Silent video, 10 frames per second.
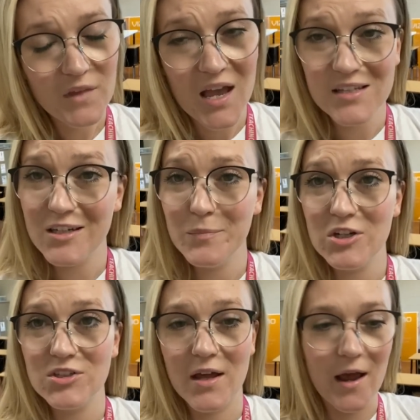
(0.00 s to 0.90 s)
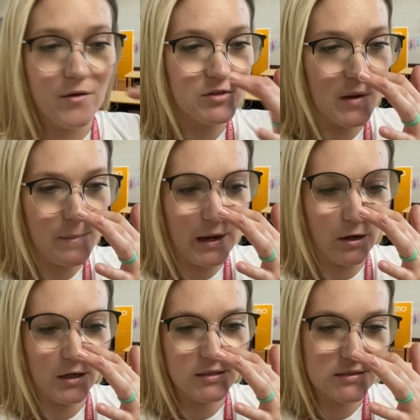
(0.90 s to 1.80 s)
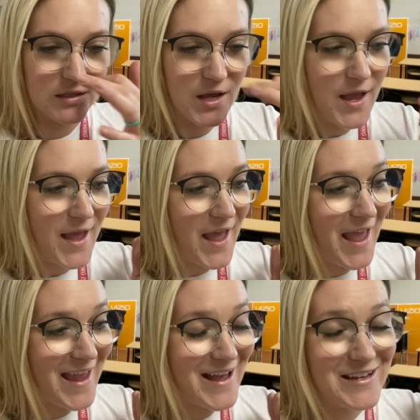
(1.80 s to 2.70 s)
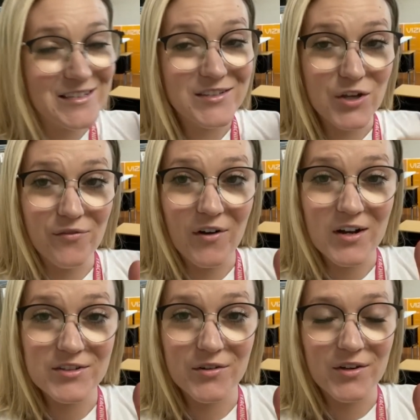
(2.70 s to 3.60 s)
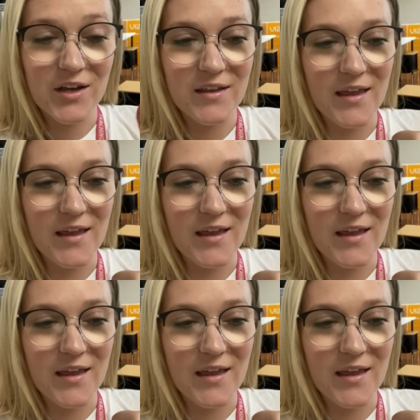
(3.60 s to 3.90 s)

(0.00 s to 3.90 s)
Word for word: I did push that out to my parents and so far so good.